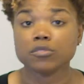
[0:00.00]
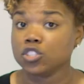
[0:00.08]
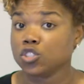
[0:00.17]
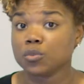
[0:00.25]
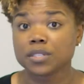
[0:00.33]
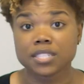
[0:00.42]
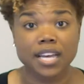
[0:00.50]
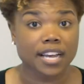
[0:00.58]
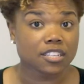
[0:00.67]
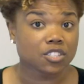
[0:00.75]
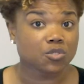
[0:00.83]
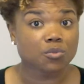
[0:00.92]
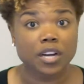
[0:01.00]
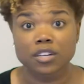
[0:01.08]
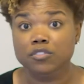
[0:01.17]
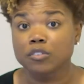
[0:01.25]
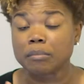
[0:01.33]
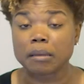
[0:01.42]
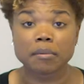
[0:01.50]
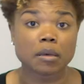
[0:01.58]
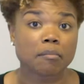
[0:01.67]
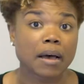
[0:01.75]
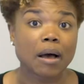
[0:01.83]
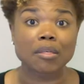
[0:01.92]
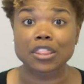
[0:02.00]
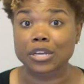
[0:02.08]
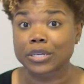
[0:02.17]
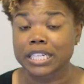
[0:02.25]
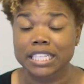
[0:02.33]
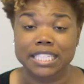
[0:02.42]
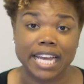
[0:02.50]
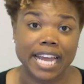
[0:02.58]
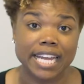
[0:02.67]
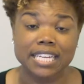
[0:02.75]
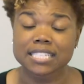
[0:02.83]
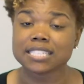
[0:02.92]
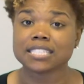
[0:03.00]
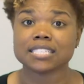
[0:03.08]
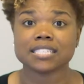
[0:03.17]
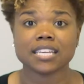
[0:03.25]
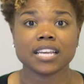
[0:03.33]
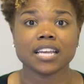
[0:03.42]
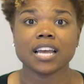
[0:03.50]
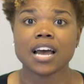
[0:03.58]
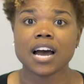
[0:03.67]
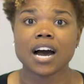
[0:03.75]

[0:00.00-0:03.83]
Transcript: do a test run for maybe about 30 days to see,